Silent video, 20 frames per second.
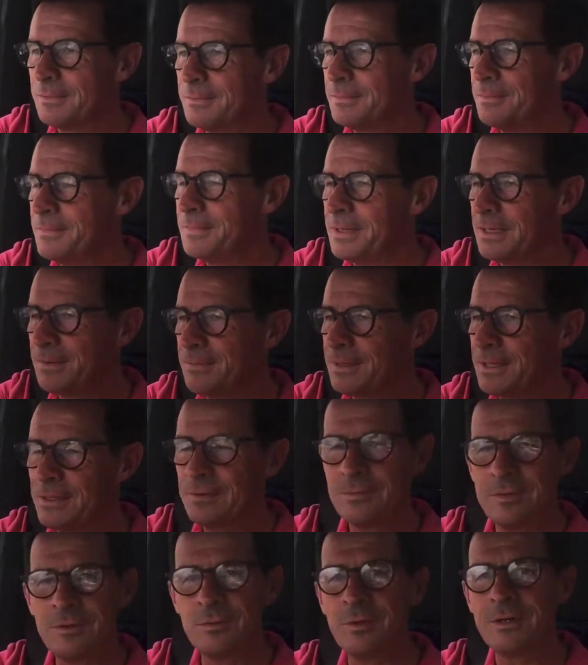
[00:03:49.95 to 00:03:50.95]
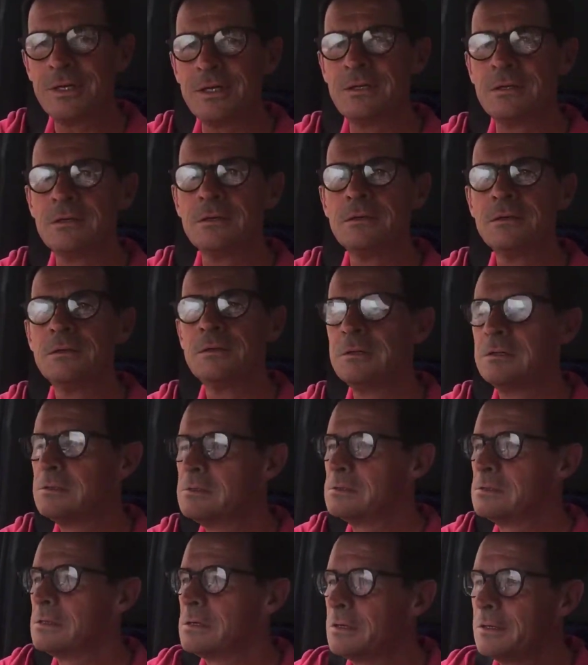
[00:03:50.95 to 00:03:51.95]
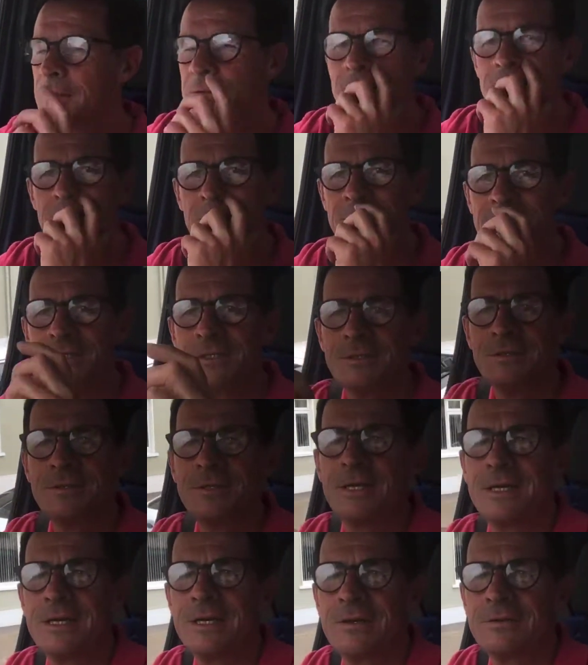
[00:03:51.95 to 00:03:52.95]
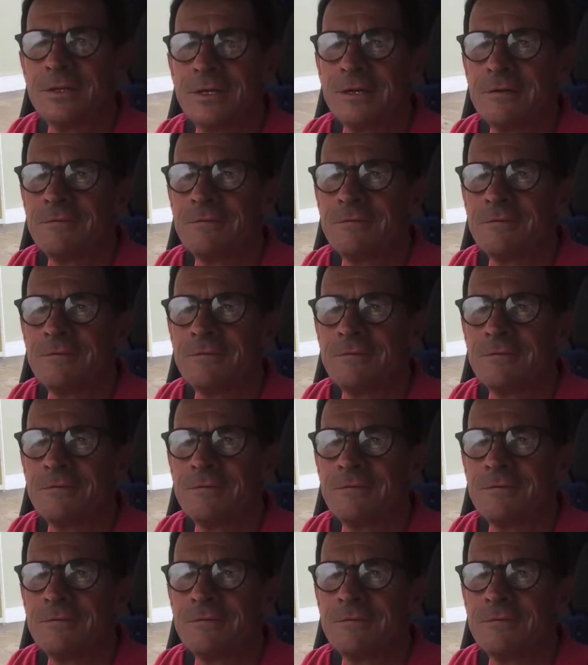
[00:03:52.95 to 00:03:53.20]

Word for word: Maybe we will. What do you think out there,